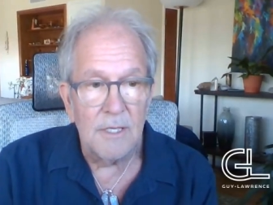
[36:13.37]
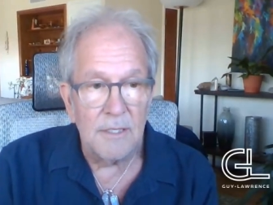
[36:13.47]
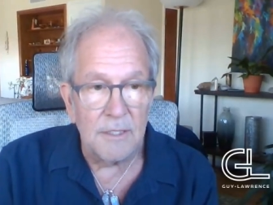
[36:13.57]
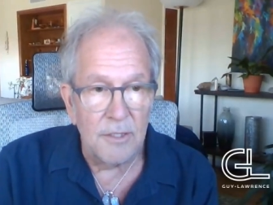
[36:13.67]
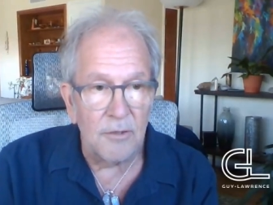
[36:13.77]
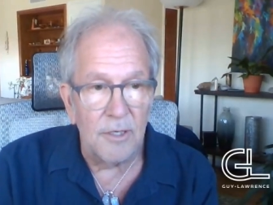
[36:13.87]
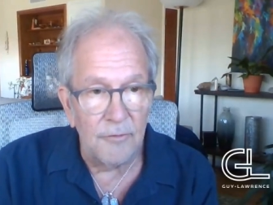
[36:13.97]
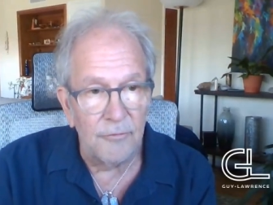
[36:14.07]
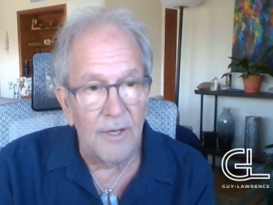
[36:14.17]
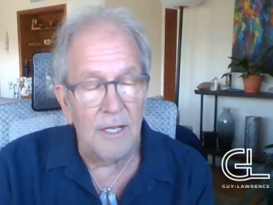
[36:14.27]
that they're going to
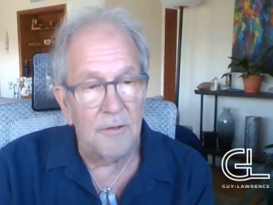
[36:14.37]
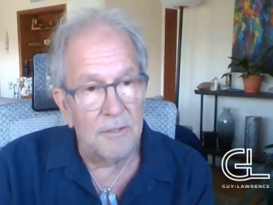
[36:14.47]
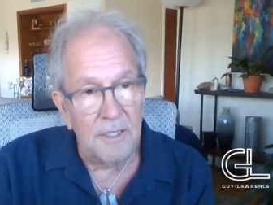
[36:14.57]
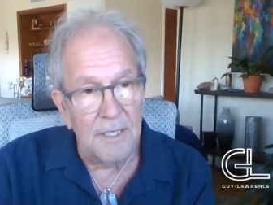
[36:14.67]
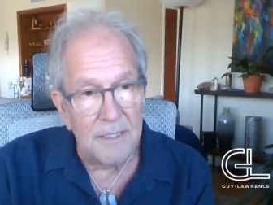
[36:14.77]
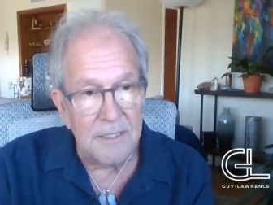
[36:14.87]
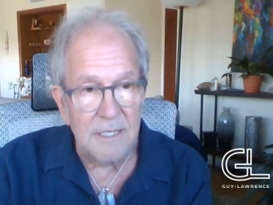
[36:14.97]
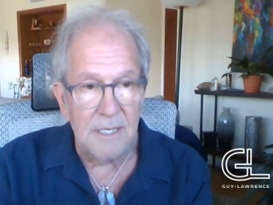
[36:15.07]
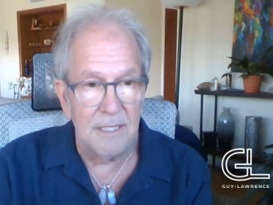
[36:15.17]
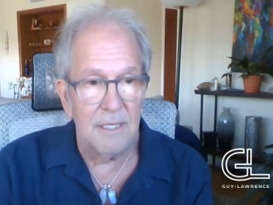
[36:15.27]
follow, and then they
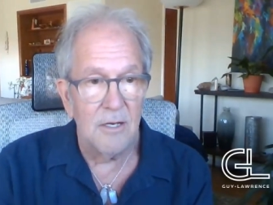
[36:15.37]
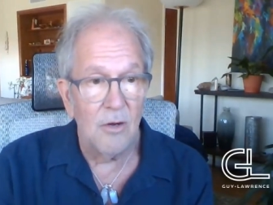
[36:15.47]
die.